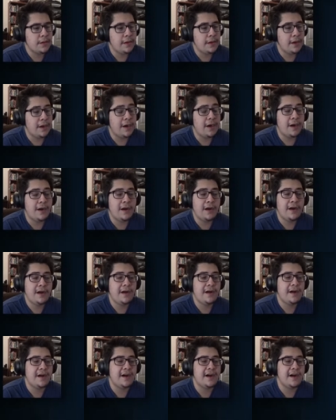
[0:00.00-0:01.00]

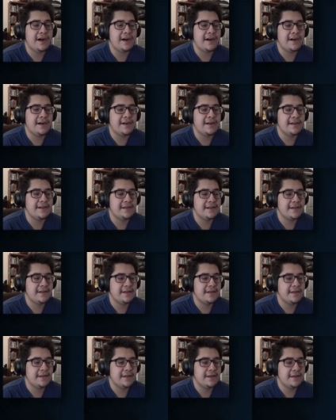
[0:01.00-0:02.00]
Ah!
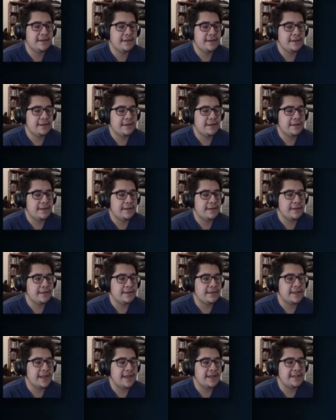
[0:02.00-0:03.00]

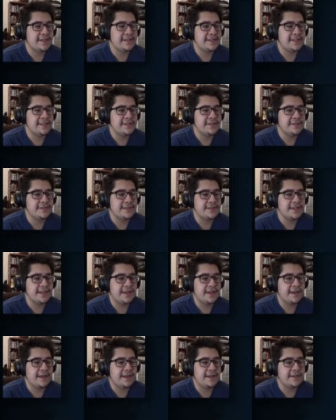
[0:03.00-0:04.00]
That is
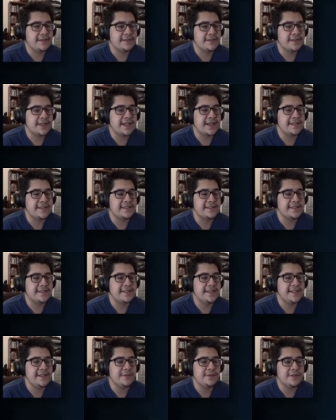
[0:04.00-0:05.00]
interesting. So that is
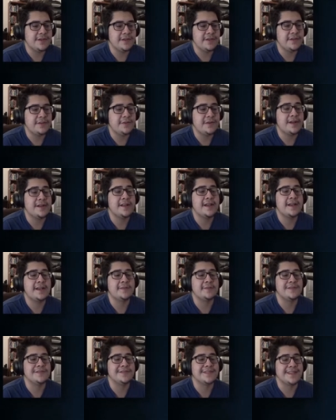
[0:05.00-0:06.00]
indeed one of the new
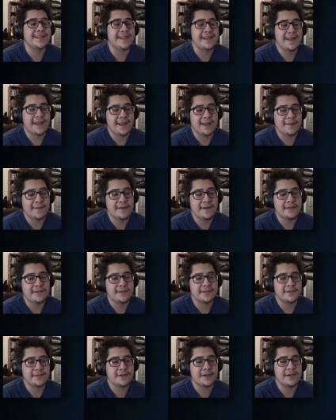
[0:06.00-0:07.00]
collectibles in the game.
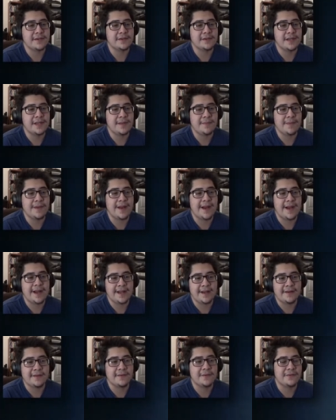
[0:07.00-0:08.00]
So I'll keep an eye
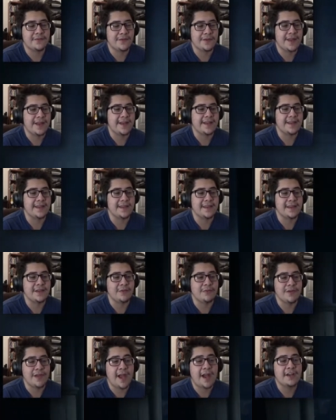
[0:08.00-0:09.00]
out for that
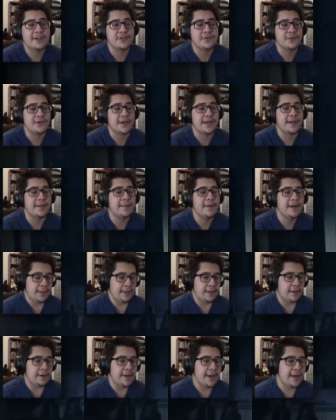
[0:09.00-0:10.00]
in the actual game.
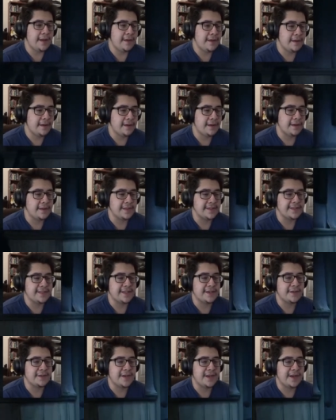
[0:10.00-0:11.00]
Okay, let's
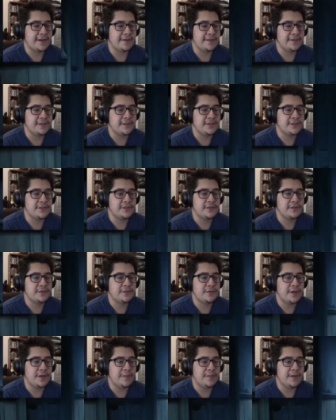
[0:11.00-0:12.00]
go down this
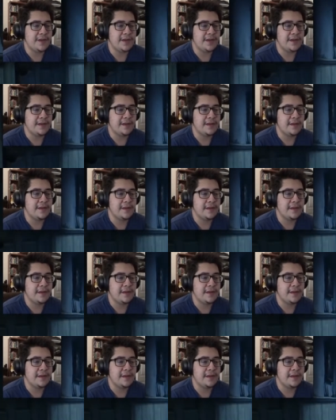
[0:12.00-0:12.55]
creepy...